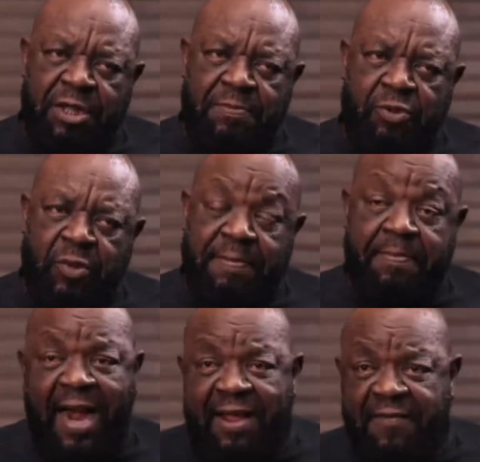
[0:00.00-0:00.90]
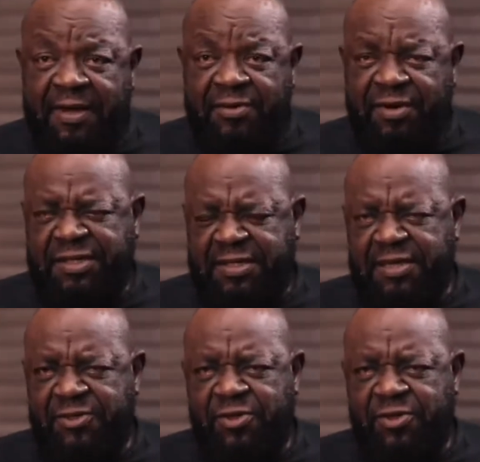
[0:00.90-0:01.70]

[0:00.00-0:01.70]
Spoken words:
him to a private residence,